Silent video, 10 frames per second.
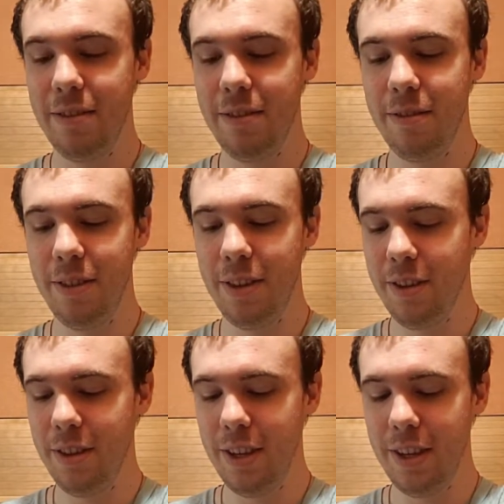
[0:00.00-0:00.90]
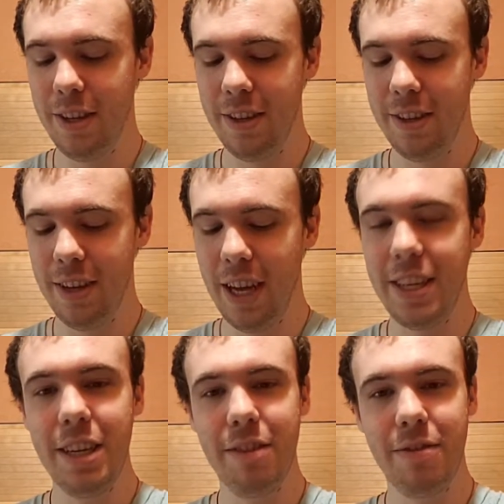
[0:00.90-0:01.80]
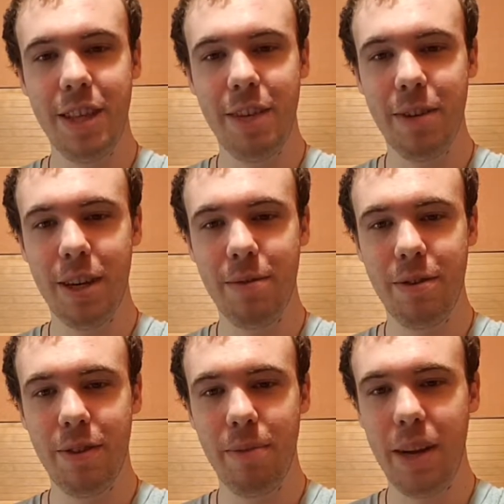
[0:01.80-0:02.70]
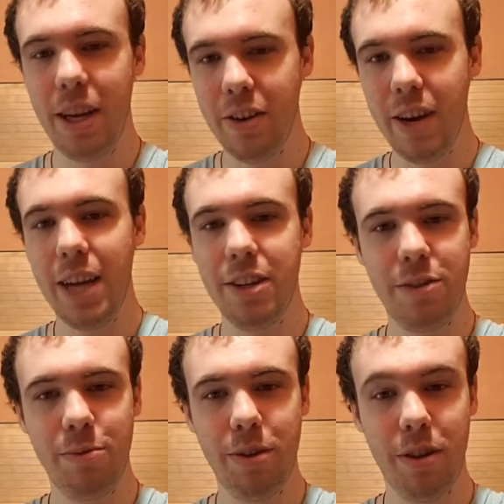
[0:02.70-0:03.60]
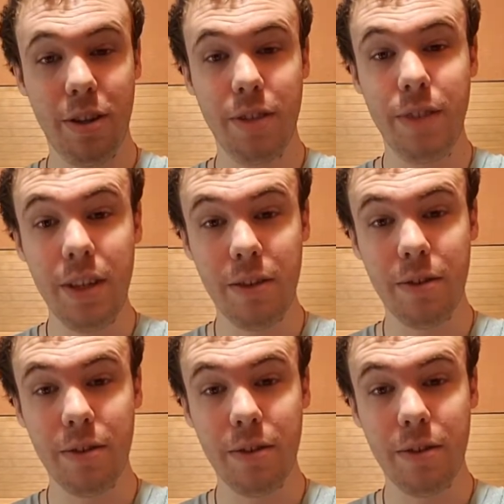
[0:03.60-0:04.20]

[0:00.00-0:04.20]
the idea for them comes from my interactions with all of you,